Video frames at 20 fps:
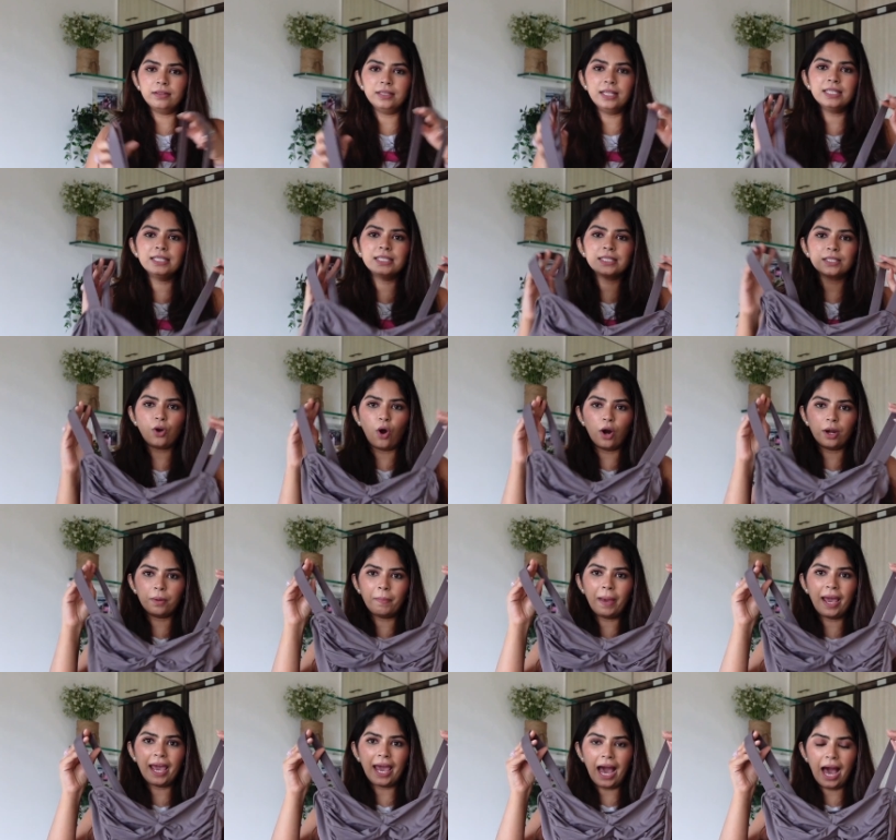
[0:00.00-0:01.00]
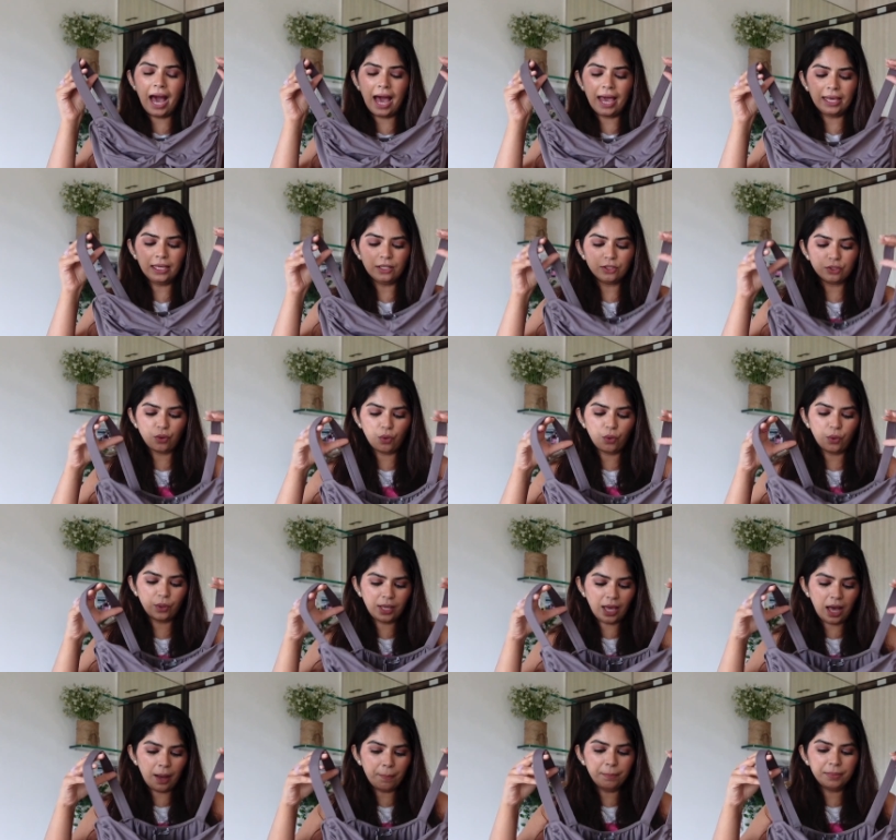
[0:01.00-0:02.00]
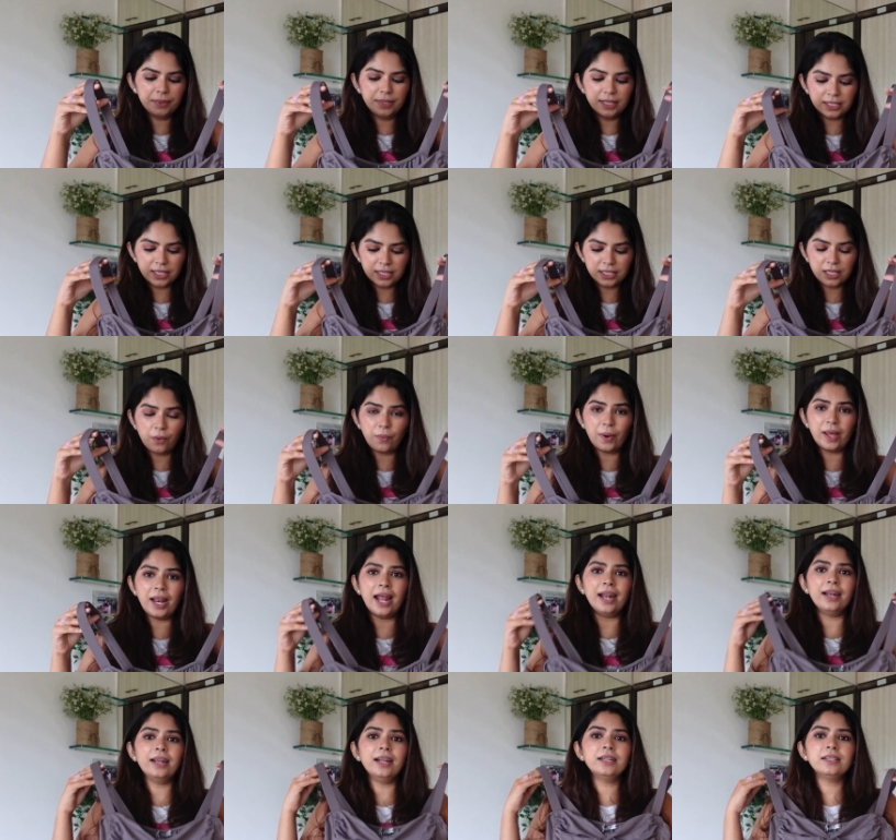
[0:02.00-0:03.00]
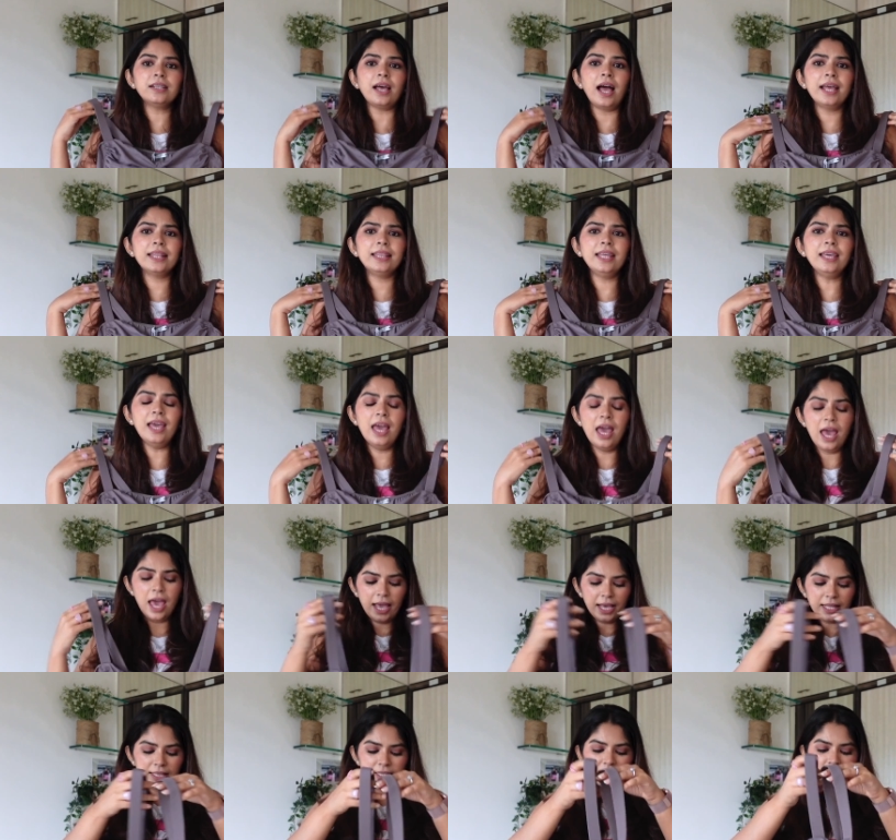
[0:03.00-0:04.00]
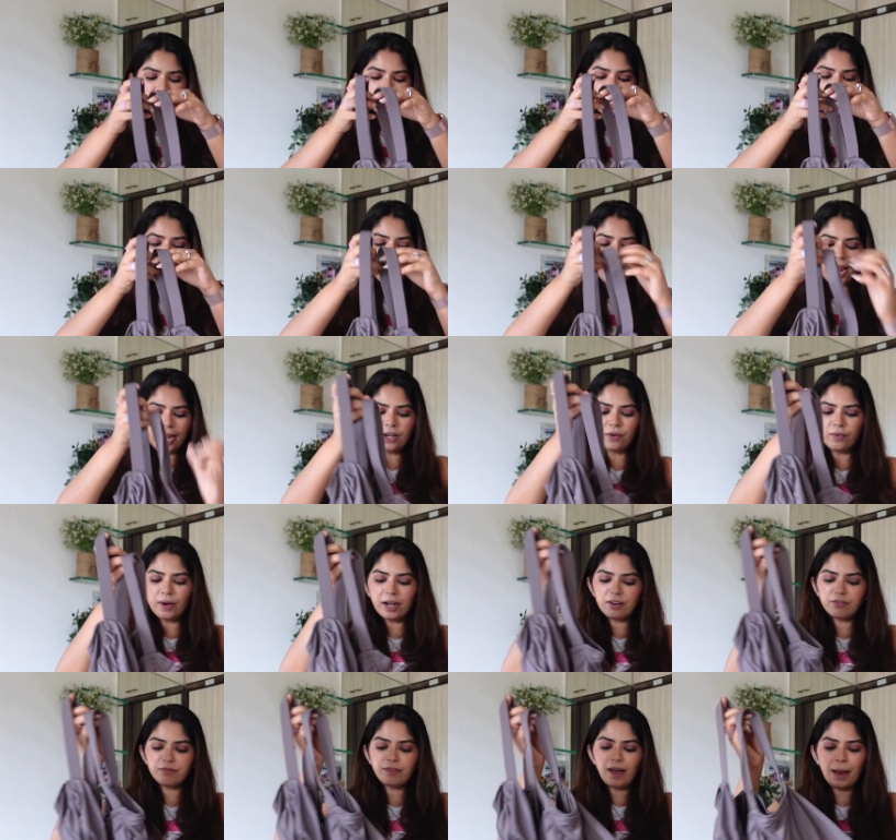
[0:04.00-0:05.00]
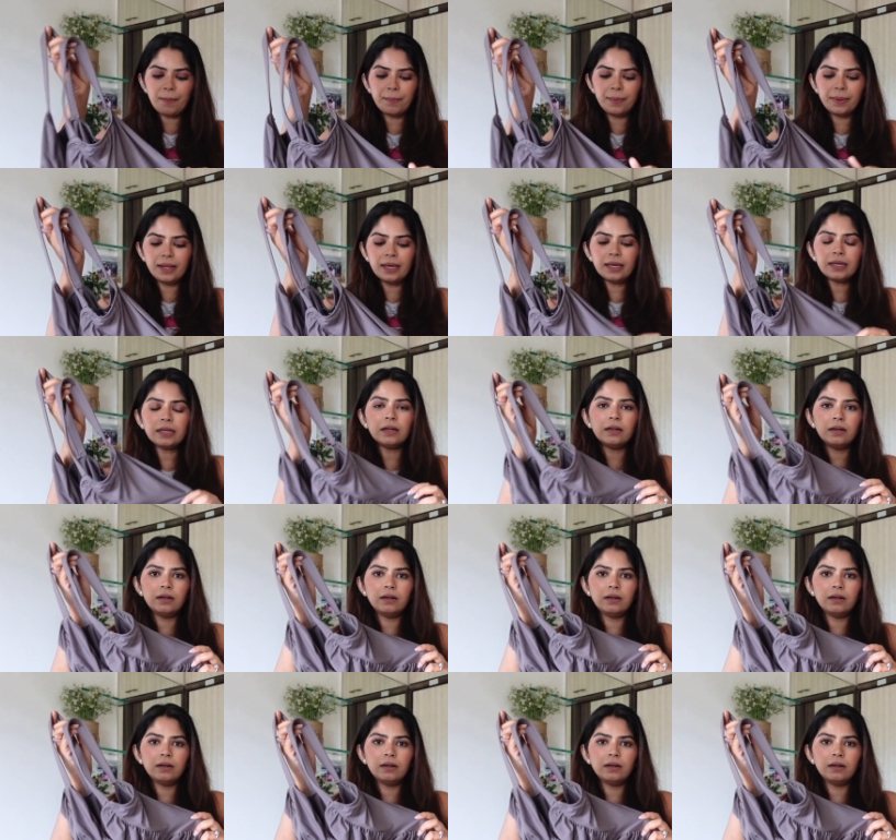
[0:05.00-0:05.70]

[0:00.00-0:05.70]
this caught my eye. So yeah, this is the one, and I think it's such a lightweight fabric.